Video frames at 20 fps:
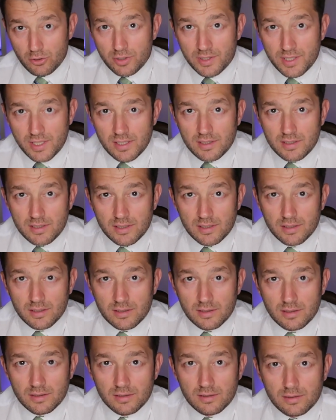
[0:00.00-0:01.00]

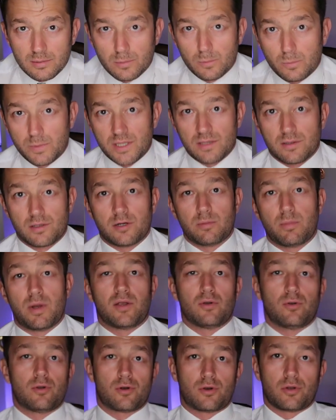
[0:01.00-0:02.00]
rotating wind
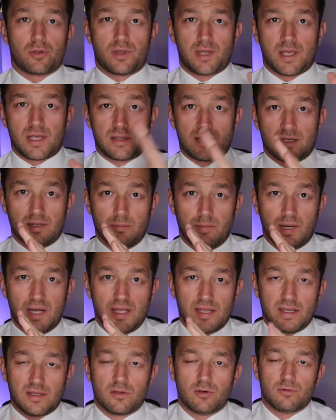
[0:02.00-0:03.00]
turbine or rotating
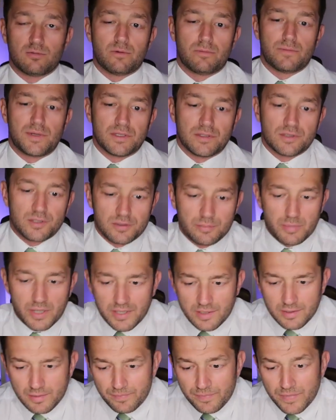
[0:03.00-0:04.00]
blade of a wind
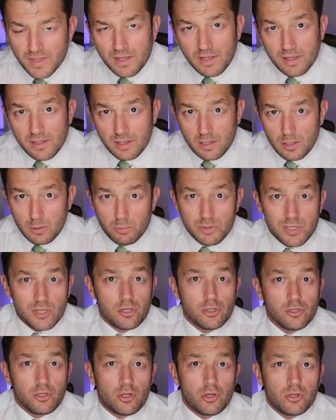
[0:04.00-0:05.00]
turbine. We
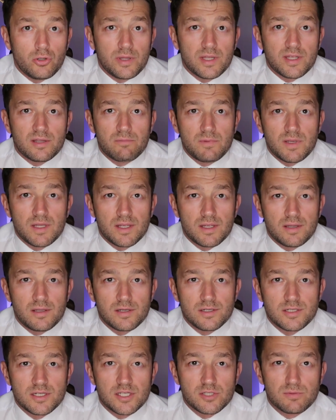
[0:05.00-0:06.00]
all know that wind
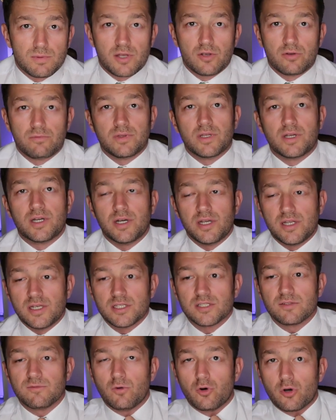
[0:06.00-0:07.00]
energy is one of the
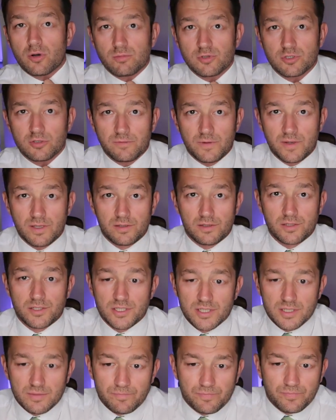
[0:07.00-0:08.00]
cleanest forms of
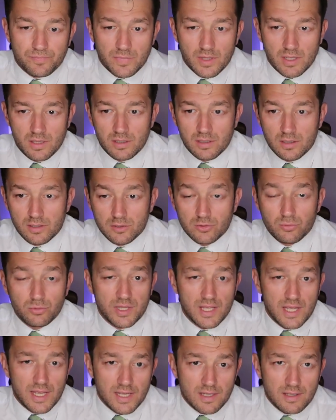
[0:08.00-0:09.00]
energy
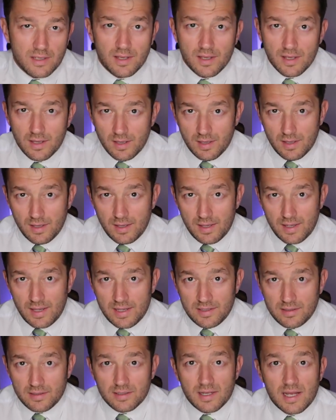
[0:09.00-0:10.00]
today,
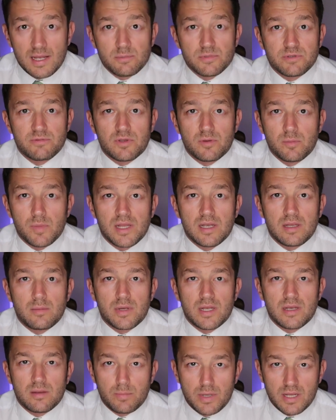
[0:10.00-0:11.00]
and it comes with many
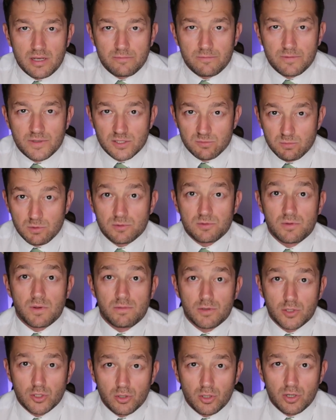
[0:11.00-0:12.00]
benefits which
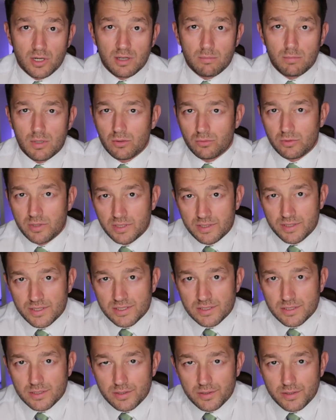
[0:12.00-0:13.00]
we will talk about in
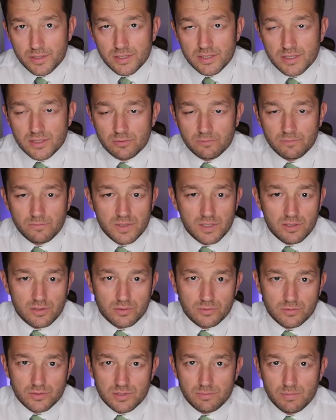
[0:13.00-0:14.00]
this series of
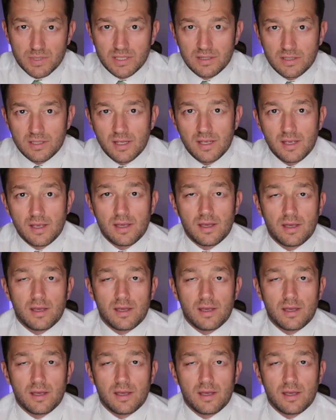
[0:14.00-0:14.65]
videos. But